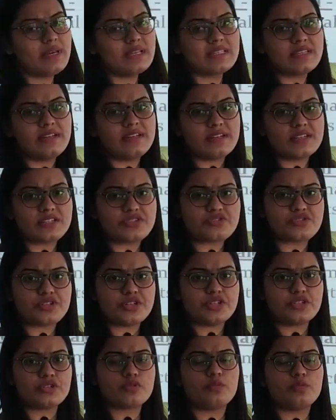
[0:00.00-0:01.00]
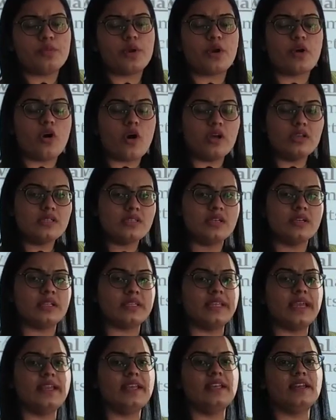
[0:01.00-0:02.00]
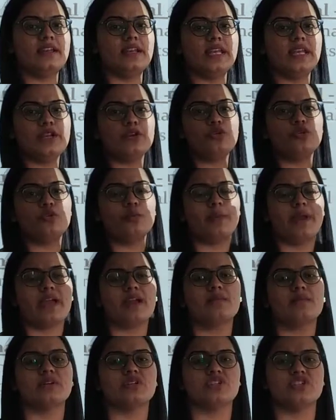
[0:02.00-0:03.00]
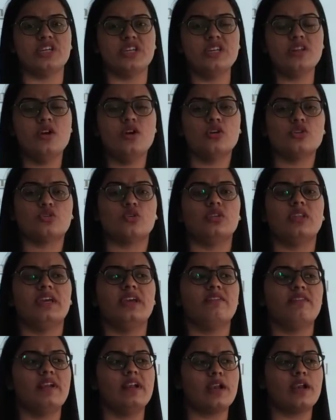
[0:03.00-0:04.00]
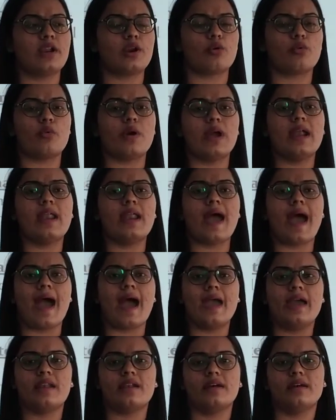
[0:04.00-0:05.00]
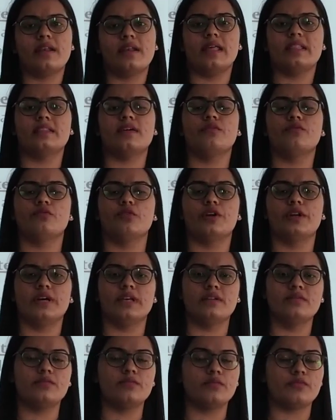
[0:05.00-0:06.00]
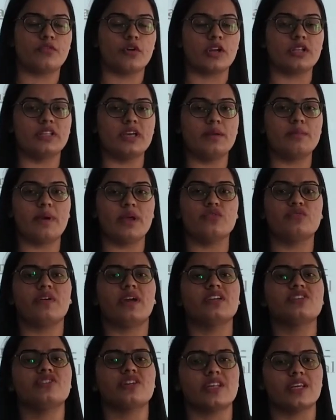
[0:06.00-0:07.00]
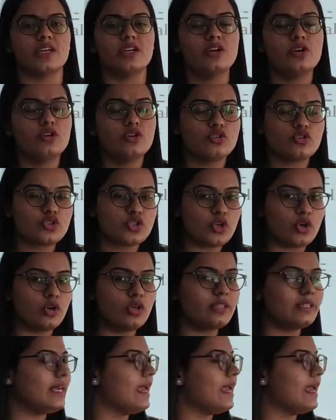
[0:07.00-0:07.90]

based industries because they need to make machine, so they will require iron and the wooden for their manufacturing, so